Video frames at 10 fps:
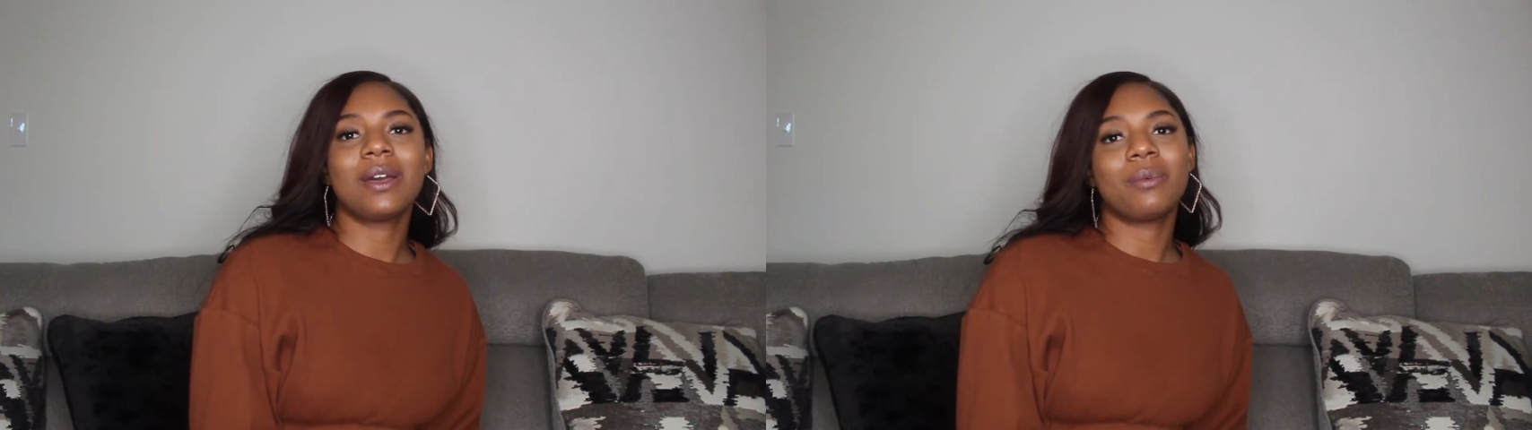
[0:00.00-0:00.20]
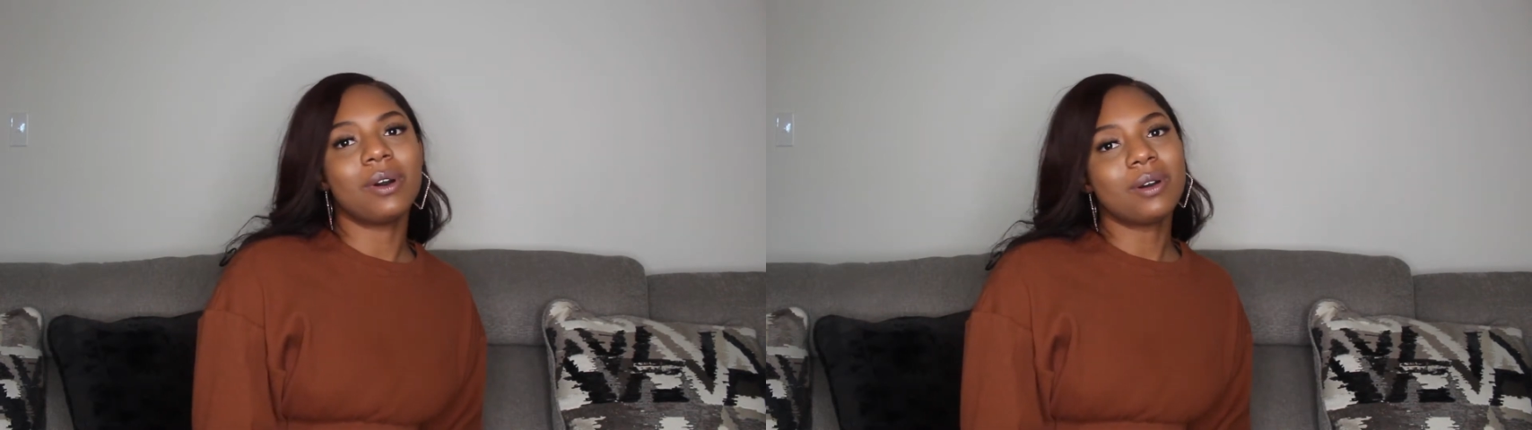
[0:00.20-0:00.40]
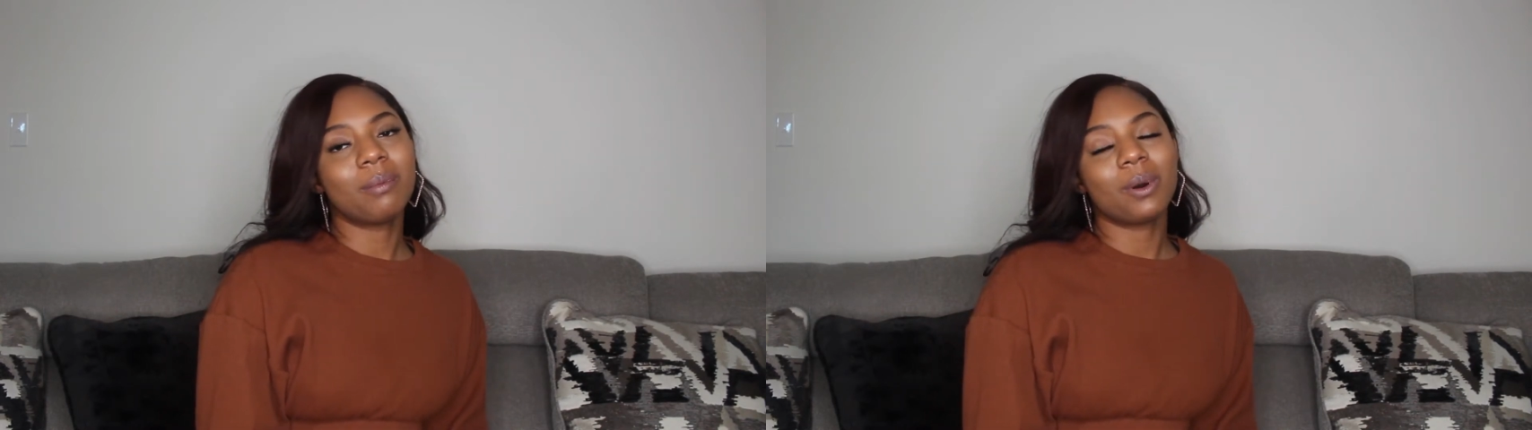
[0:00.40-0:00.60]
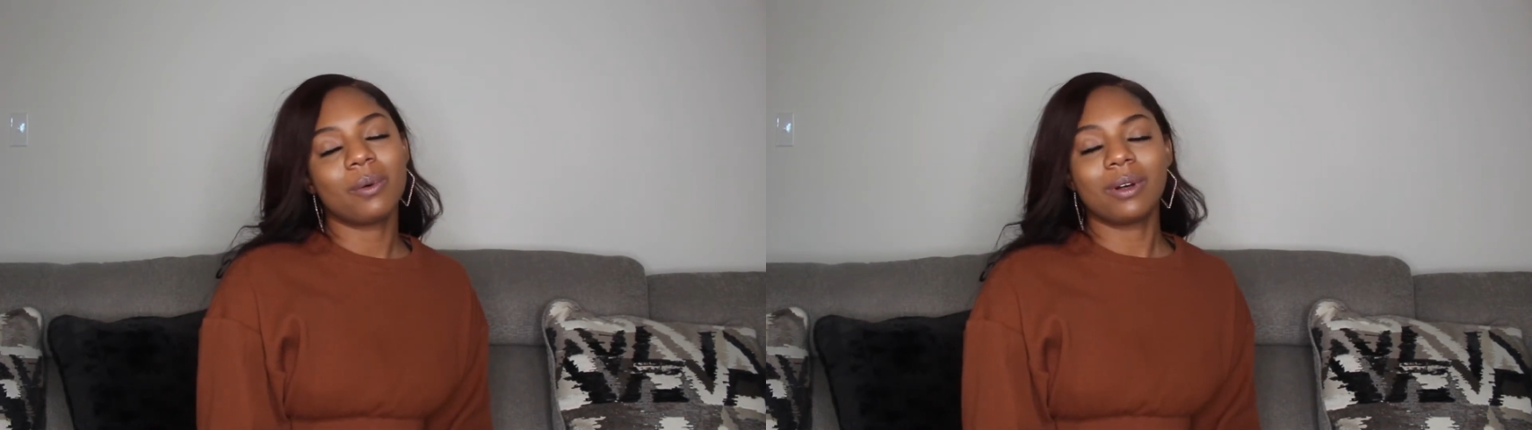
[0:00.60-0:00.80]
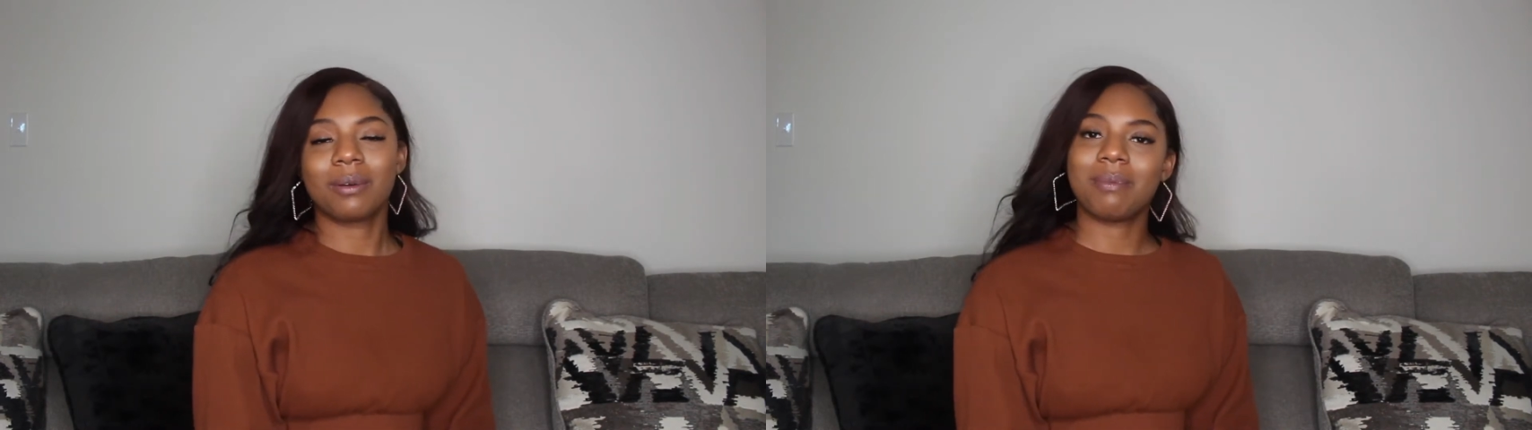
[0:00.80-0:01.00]
and
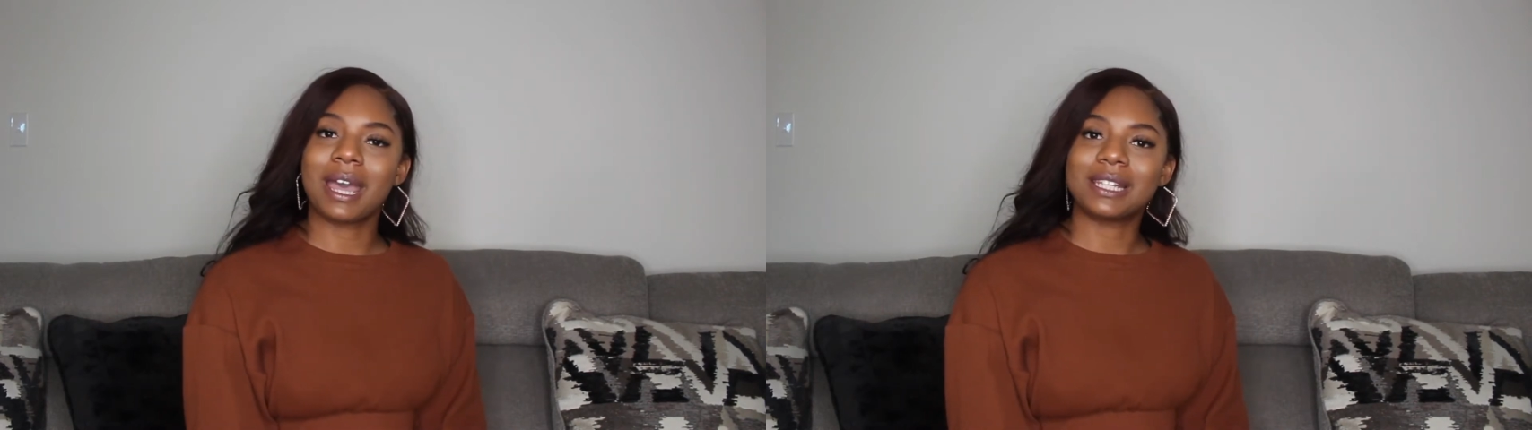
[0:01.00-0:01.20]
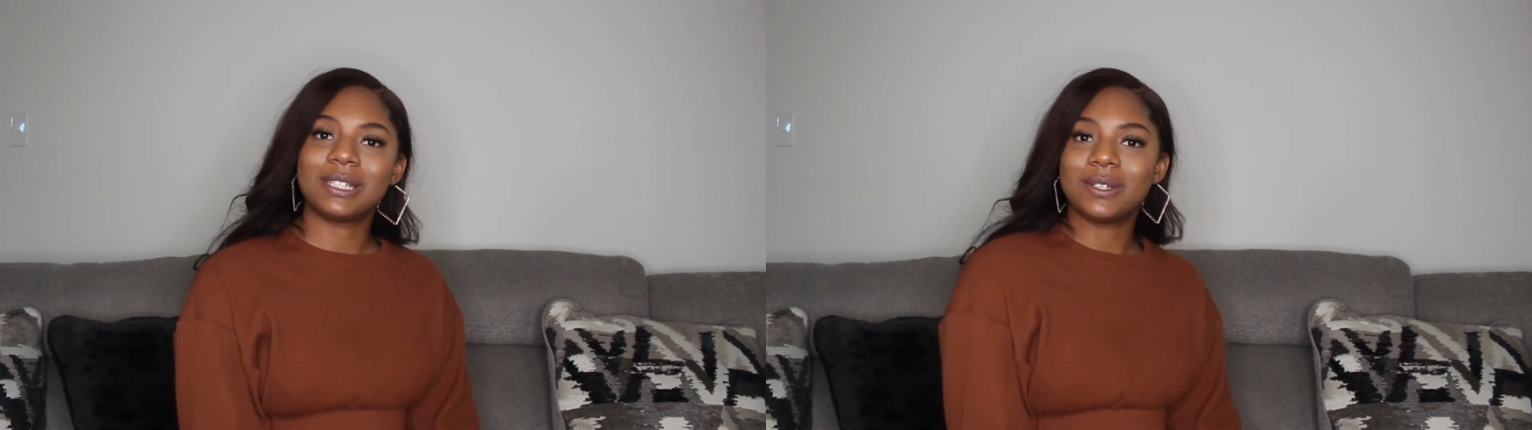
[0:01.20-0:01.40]
welcome back